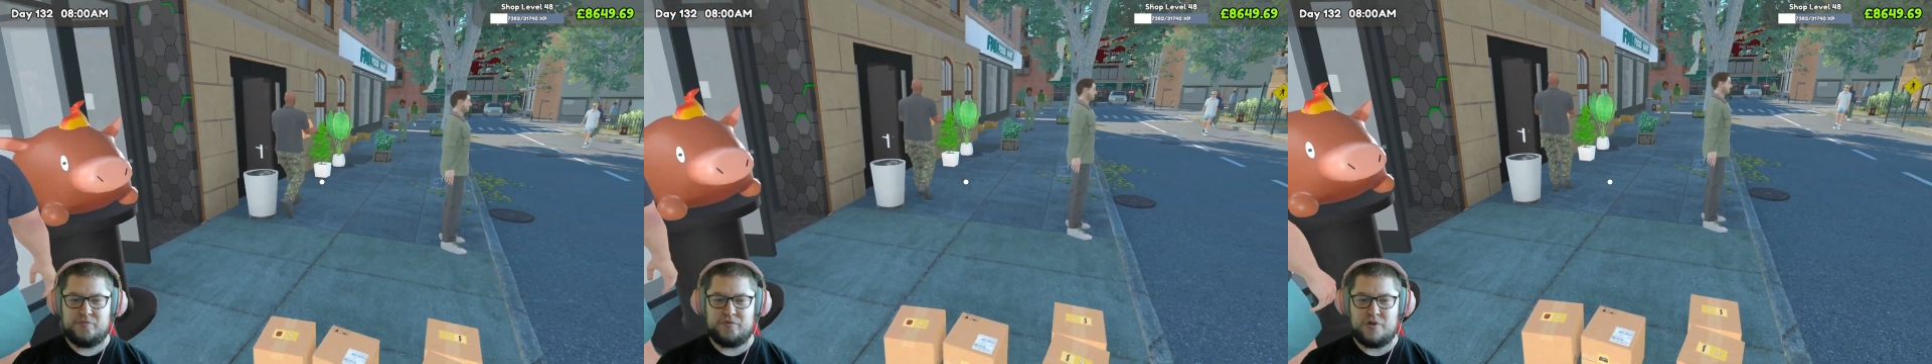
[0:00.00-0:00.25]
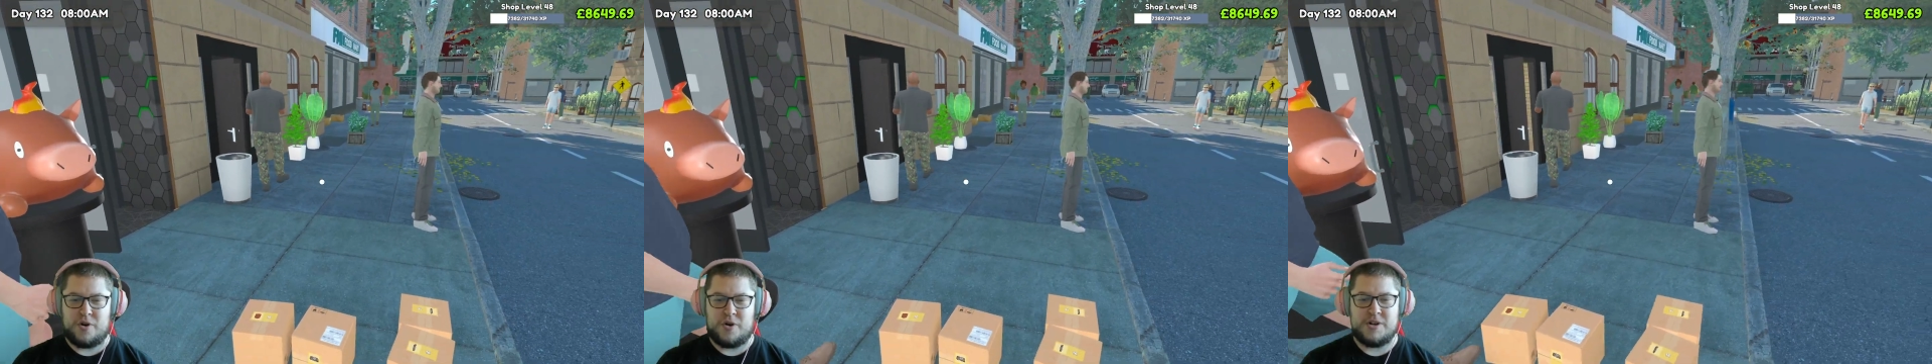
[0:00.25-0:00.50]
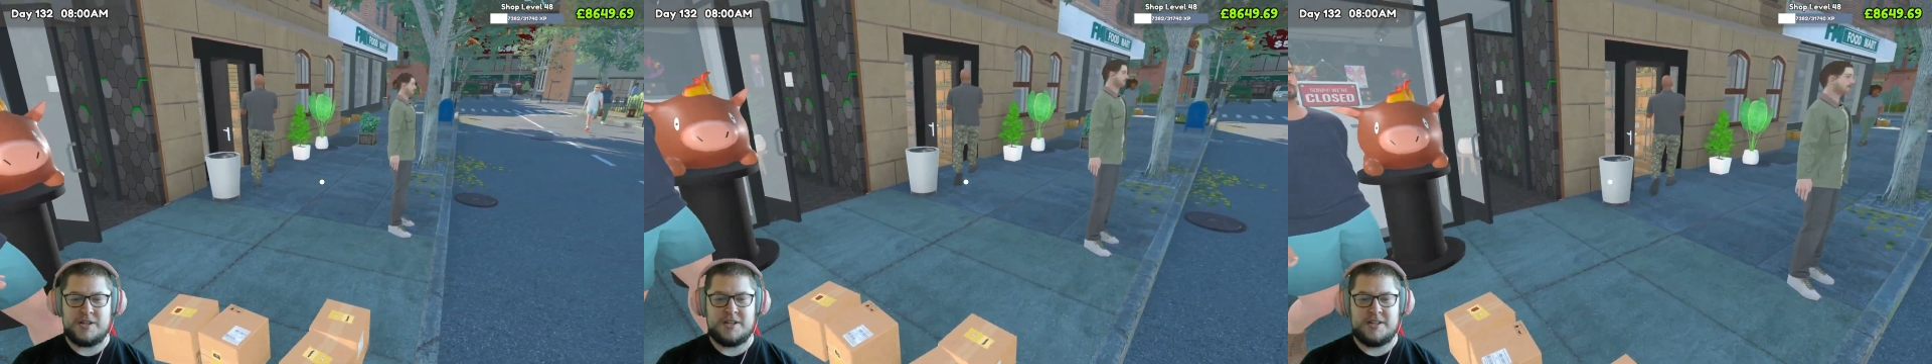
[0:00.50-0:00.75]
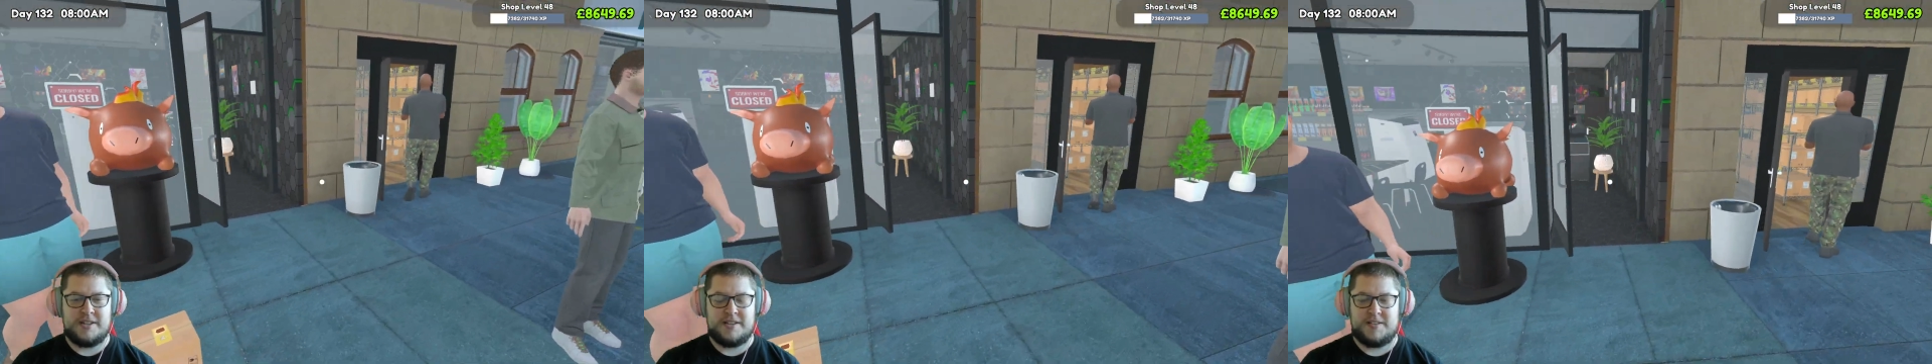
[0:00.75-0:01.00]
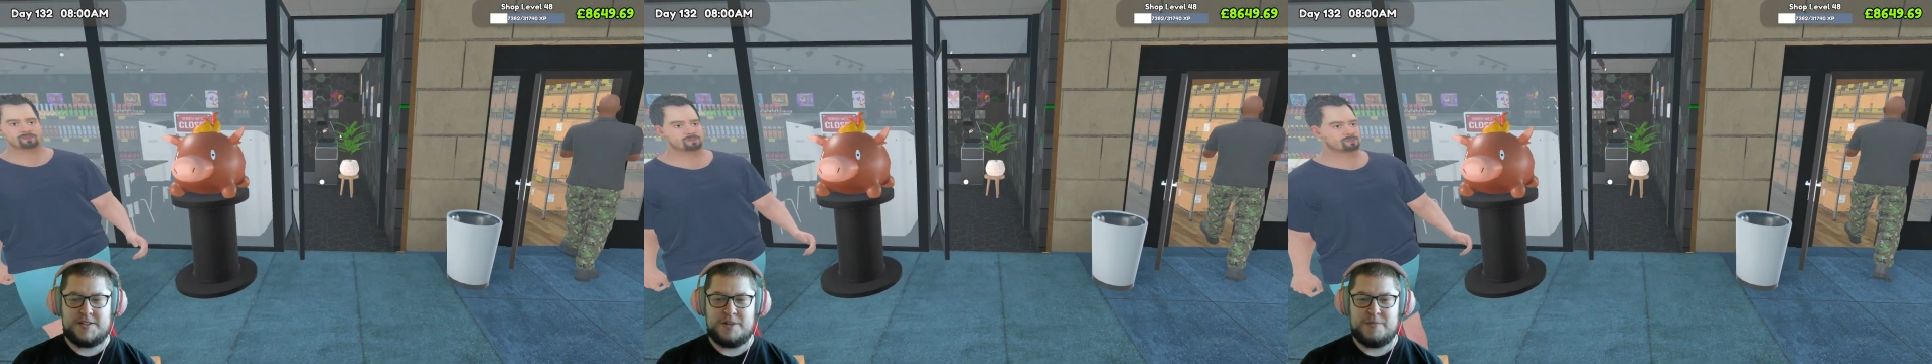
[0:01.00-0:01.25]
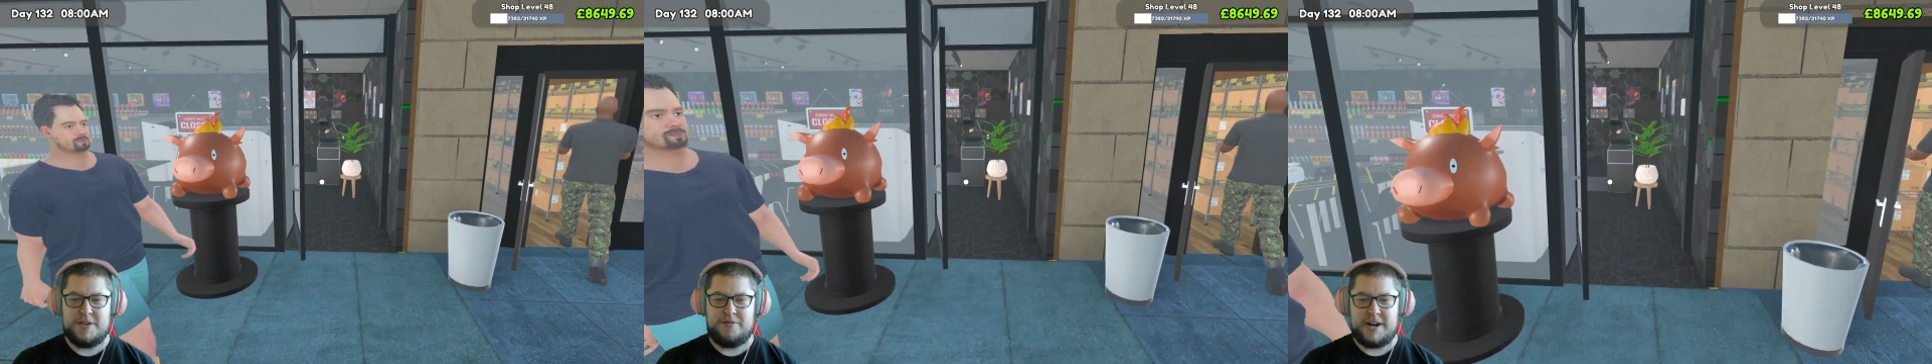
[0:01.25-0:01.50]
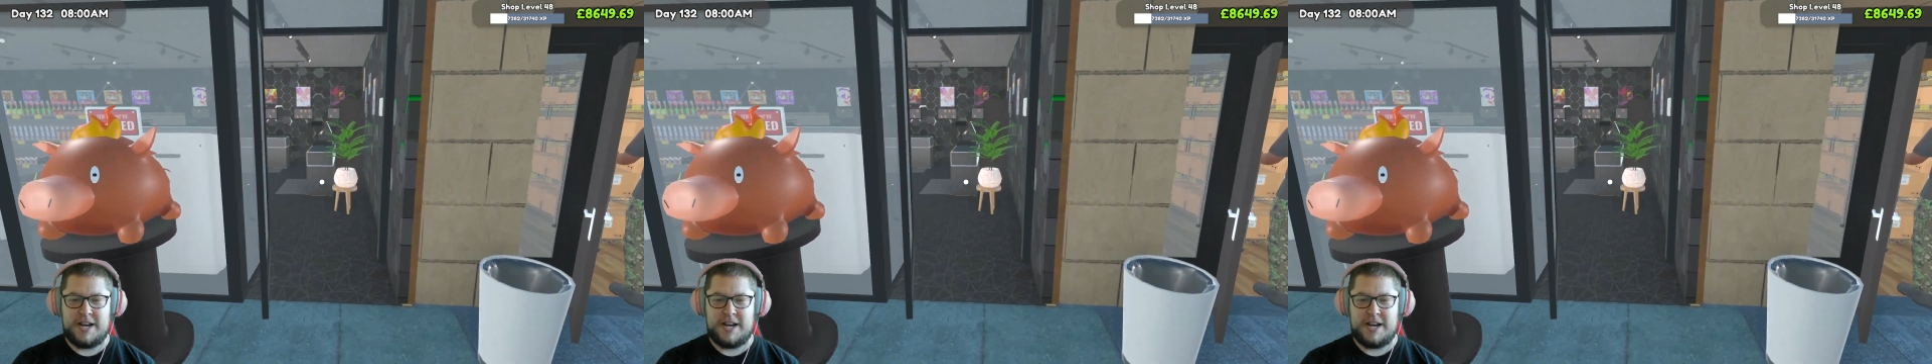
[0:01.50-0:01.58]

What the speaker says: wrong to me right